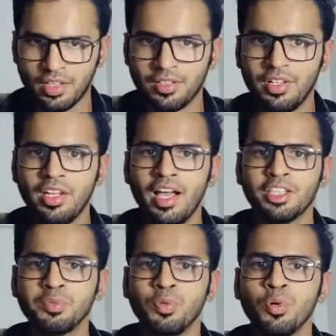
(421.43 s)
country
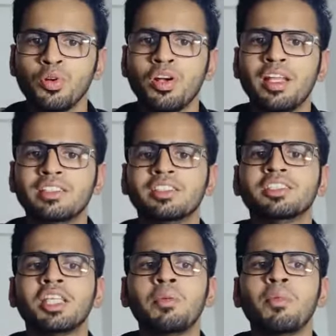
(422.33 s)
has more or less the
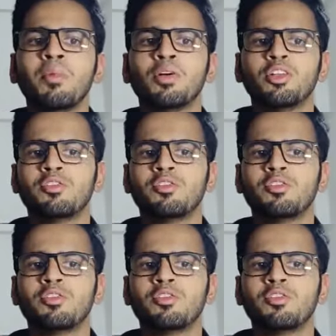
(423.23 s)
same amount